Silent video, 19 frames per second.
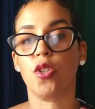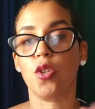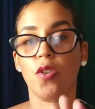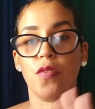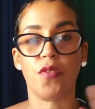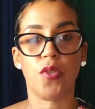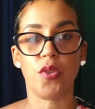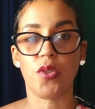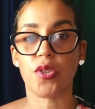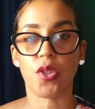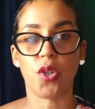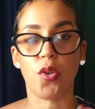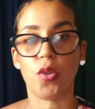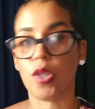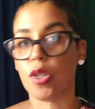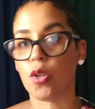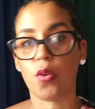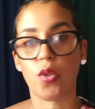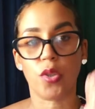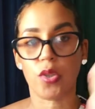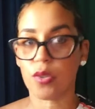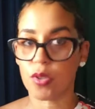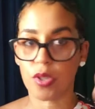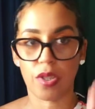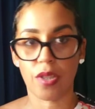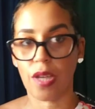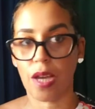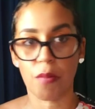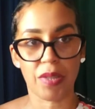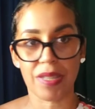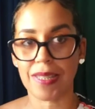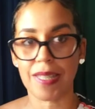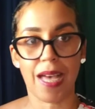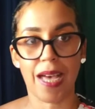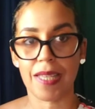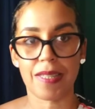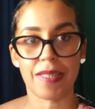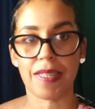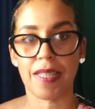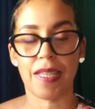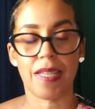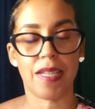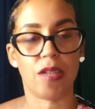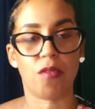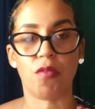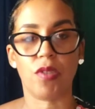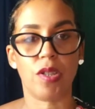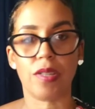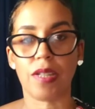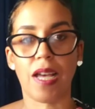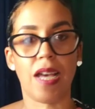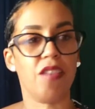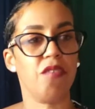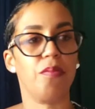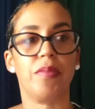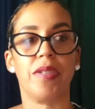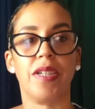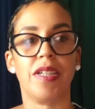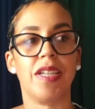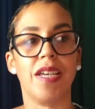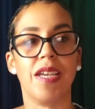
And you know, if you sew, you don't, I'm a size 10 in real life,